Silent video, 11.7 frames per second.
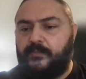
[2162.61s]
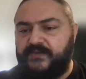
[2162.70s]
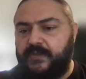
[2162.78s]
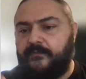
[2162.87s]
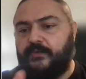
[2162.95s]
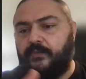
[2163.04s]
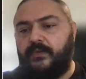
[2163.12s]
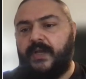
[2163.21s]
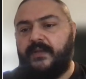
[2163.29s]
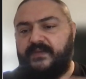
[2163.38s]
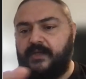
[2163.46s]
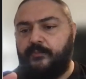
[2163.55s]
You still have to
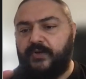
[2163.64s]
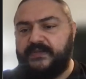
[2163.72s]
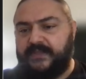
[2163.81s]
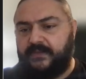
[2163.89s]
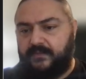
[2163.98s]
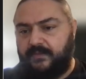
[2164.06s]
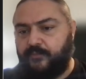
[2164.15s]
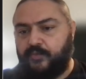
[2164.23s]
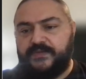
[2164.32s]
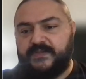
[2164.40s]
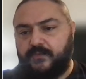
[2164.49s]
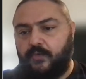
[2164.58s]
decompress and
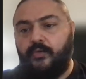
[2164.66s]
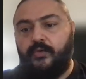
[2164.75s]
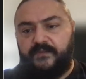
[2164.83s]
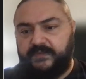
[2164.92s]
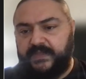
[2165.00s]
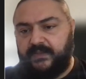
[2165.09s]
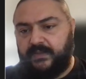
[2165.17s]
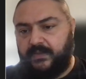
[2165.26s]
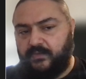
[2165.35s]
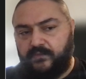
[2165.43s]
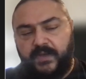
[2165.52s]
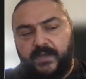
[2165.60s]
process all of the data in
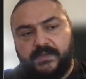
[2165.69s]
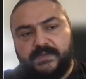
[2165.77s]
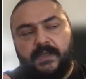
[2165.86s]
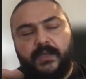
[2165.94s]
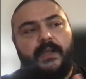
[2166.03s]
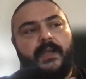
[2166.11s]
your files.